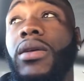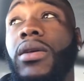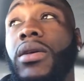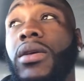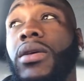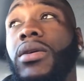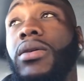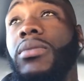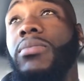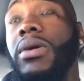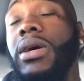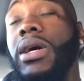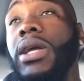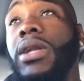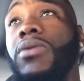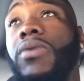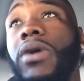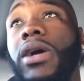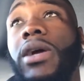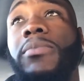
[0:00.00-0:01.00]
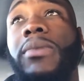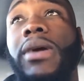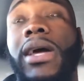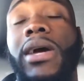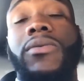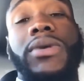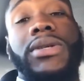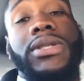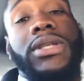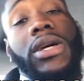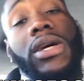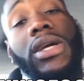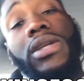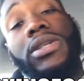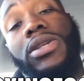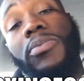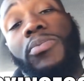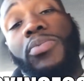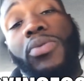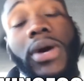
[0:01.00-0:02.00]
If you want to become part of the gang gang,
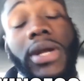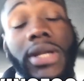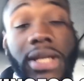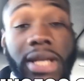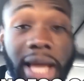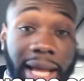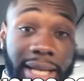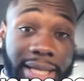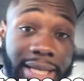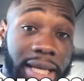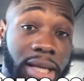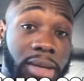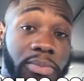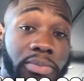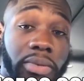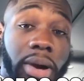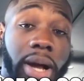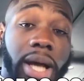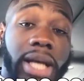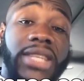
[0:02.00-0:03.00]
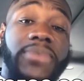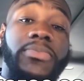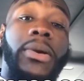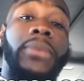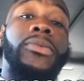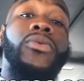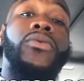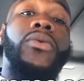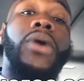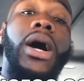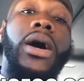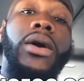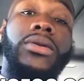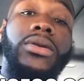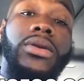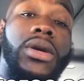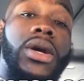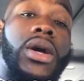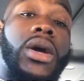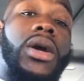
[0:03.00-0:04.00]
notification gang, please hit the bell
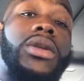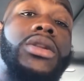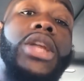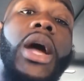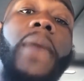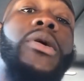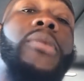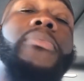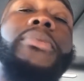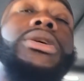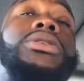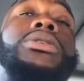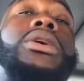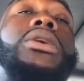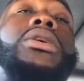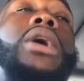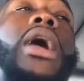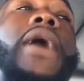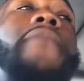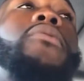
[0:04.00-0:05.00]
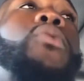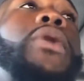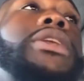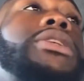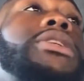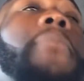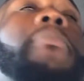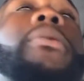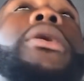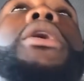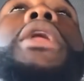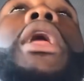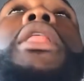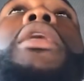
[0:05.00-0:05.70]
icon. Shout out to the Super Chats,